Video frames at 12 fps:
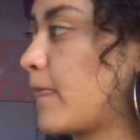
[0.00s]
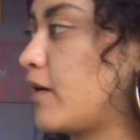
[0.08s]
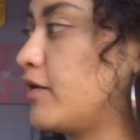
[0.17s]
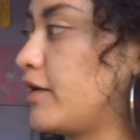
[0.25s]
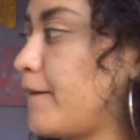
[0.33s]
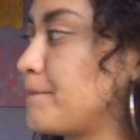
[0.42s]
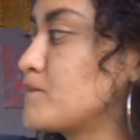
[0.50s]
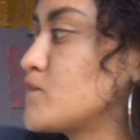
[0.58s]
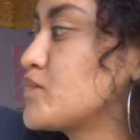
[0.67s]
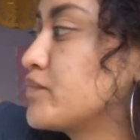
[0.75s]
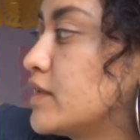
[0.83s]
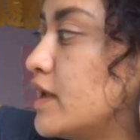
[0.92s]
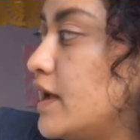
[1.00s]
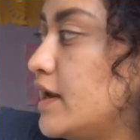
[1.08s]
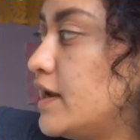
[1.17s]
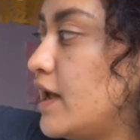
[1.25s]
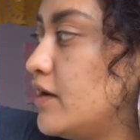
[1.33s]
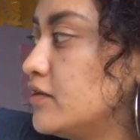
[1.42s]
Okay, and
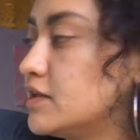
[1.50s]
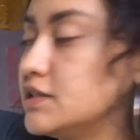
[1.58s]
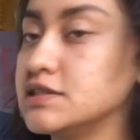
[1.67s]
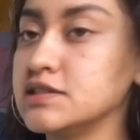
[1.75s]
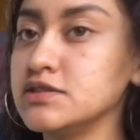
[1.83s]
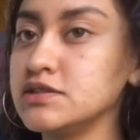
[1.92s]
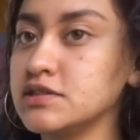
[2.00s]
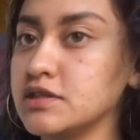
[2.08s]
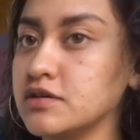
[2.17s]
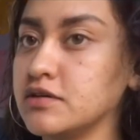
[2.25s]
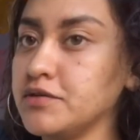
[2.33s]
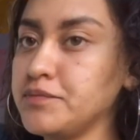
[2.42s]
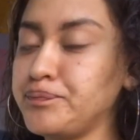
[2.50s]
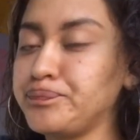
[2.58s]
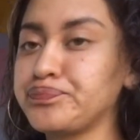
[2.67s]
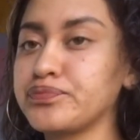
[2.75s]
now this little circle